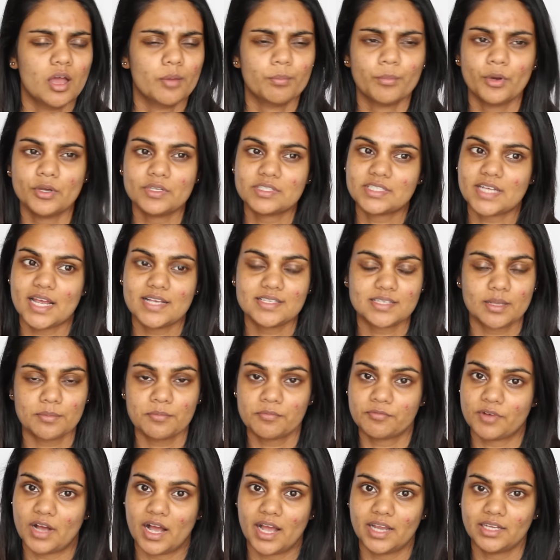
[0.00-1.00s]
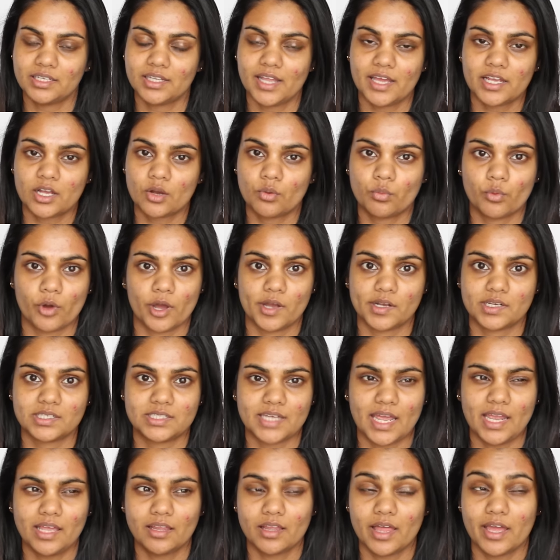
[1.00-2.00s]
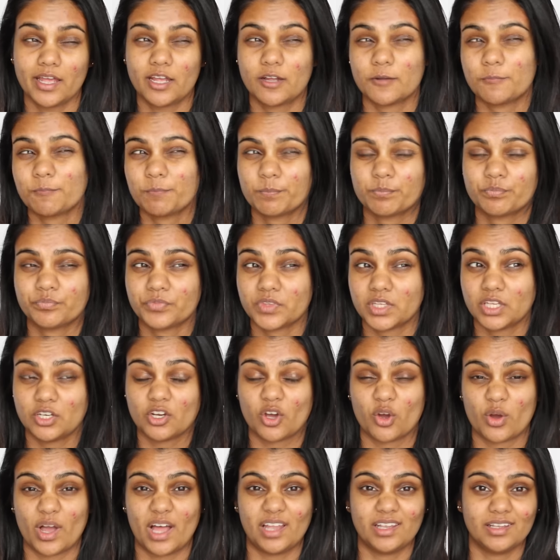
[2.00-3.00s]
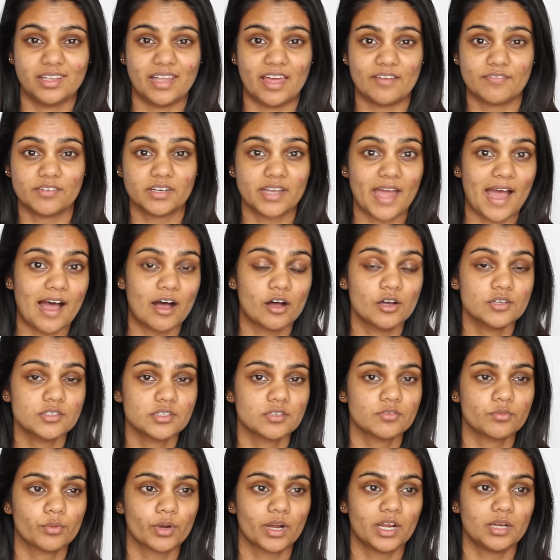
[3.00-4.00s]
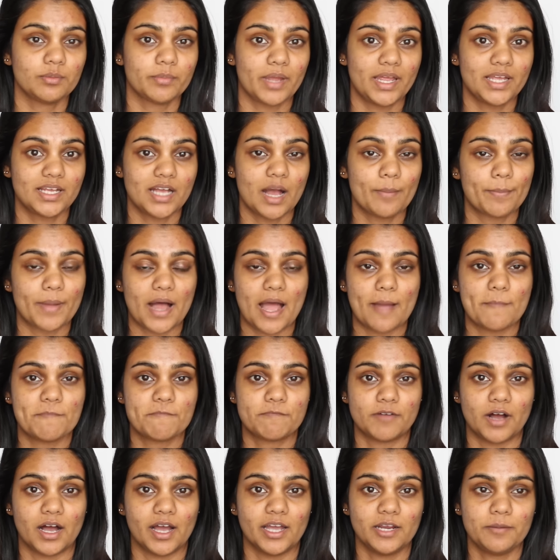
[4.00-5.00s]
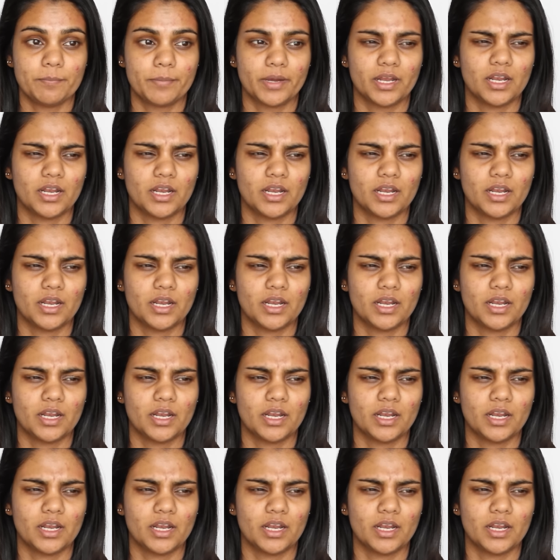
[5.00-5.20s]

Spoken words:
Most days I'm fine, like a work day, like, you know, 11 hours of wearing makeup, I'm fine.